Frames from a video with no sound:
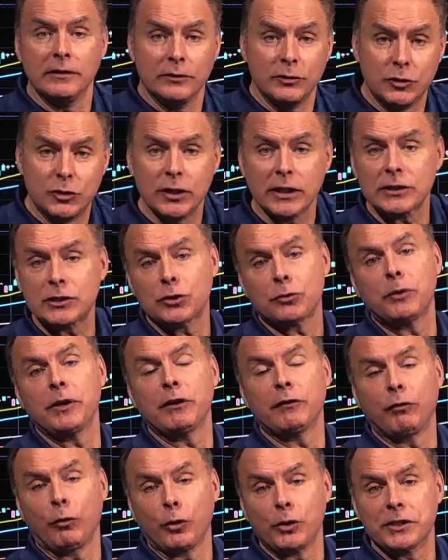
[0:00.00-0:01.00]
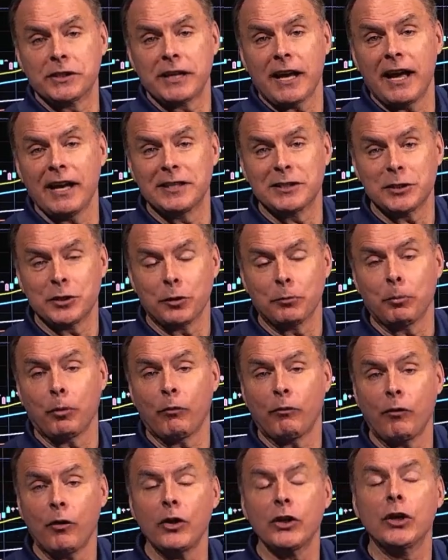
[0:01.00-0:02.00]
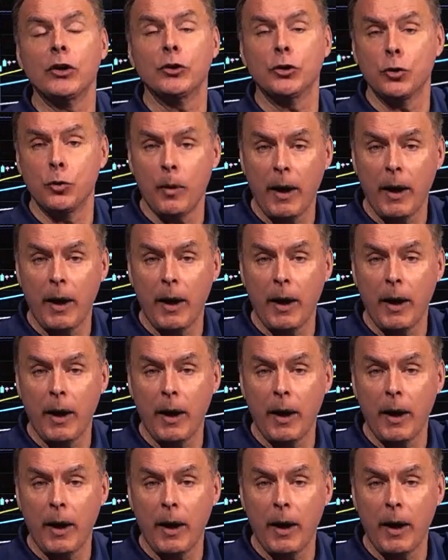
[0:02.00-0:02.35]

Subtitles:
just 3 or 4 stocks in your portfolio. You